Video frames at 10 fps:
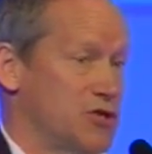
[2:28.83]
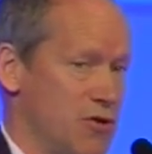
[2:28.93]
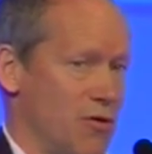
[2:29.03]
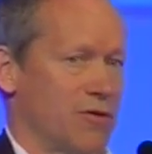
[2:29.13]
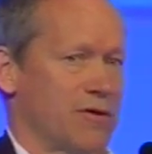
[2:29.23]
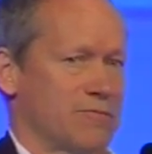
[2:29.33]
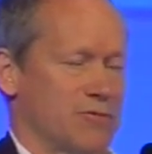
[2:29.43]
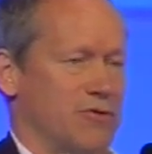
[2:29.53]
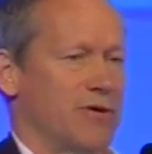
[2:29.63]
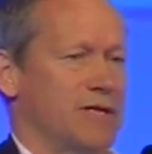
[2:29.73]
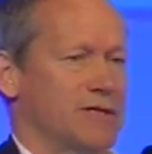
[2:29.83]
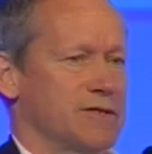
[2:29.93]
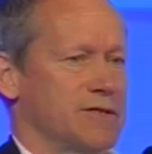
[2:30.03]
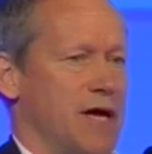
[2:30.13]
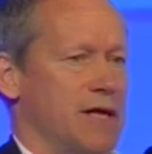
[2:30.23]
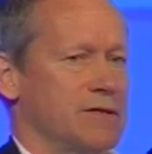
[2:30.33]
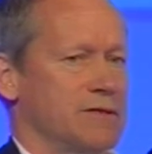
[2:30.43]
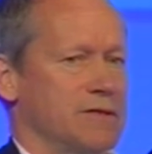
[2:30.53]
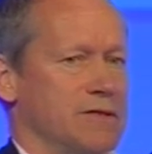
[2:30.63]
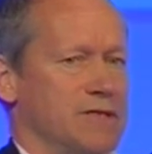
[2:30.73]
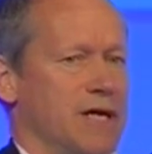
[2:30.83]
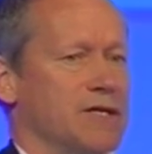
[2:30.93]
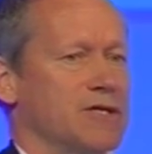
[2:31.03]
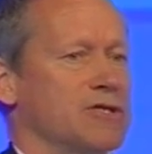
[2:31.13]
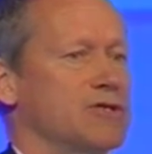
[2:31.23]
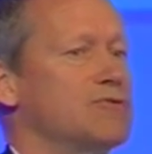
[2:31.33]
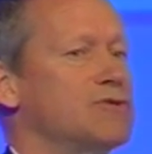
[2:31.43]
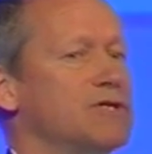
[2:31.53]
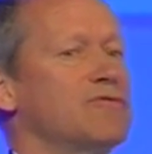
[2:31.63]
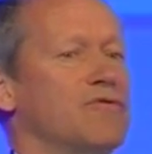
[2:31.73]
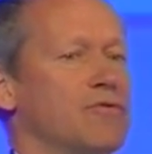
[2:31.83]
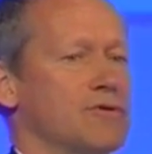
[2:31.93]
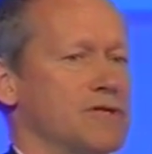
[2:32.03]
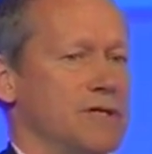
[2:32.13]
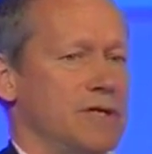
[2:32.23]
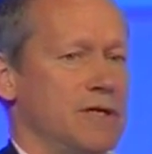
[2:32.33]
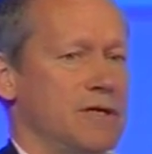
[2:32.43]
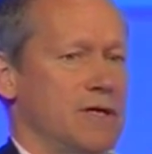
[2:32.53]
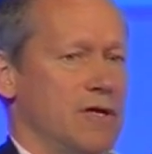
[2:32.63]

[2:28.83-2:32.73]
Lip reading: not the creators and technicians who didn't foresee